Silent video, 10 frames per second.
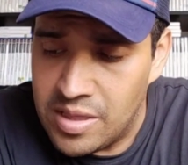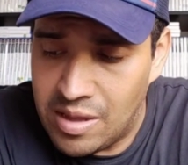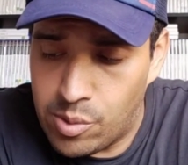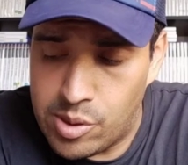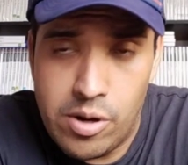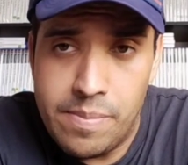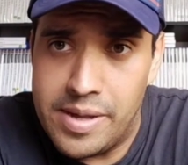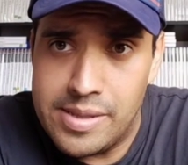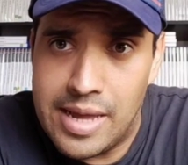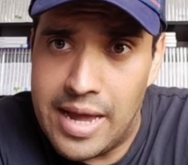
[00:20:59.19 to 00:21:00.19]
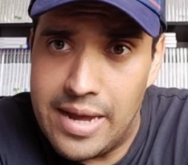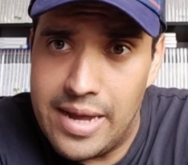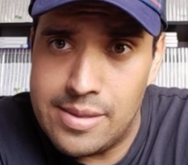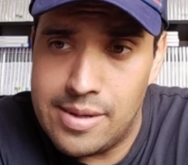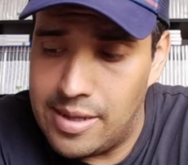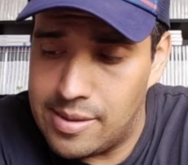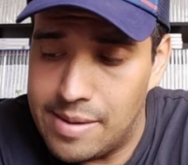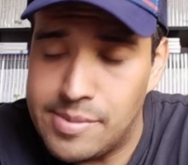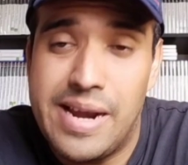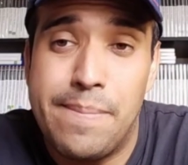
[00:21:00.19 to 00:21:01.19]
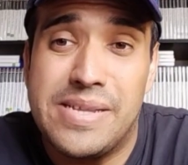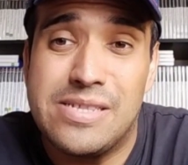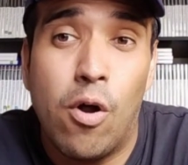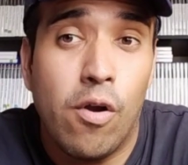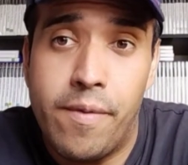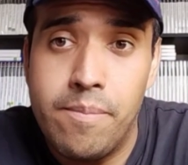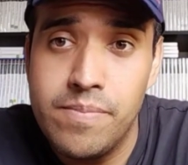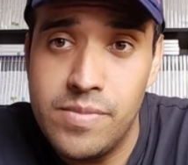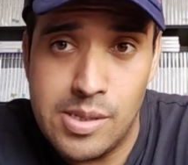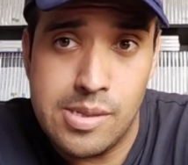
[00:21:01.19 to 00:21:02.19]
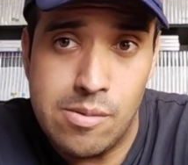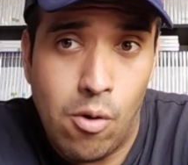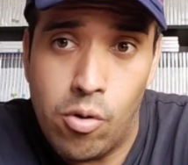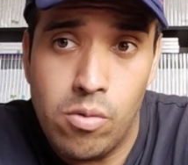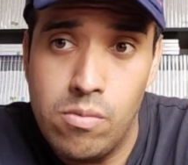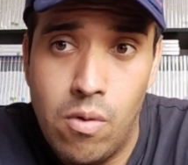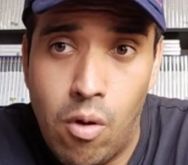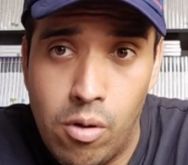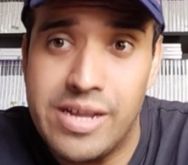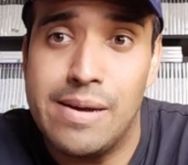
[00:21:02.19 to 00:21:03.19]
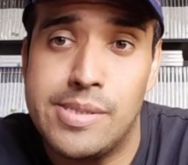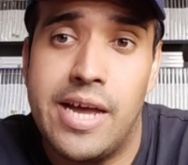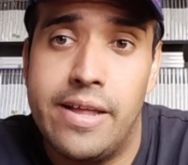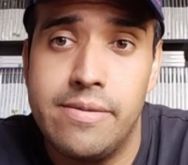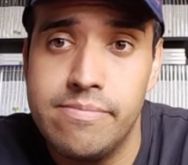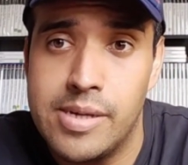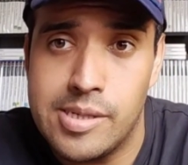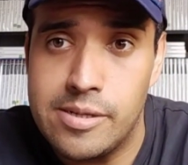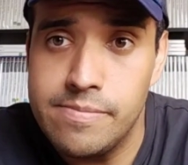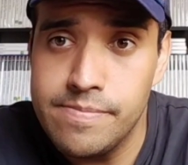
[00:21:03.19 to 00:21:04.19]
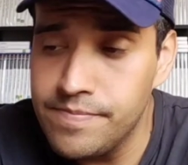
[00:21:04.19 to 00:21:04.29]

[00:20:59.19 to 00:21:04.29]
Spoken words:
That was the only place that had SNES games, and I picked all of them. This is all the games they had, basically.